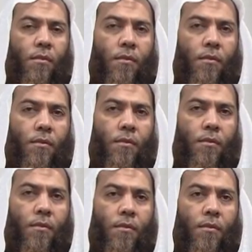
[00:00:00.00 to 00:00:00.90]

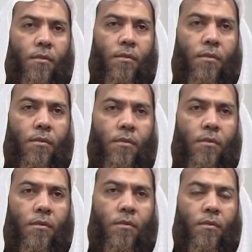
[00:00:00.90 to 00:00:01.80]

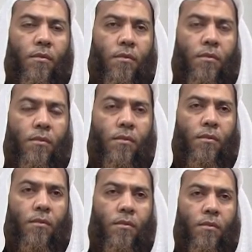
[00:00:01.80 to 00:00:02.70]

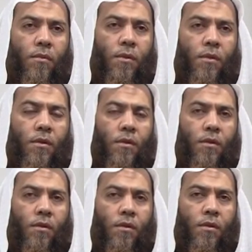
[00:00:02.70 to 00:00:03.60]
No words are spoken by the person on screen.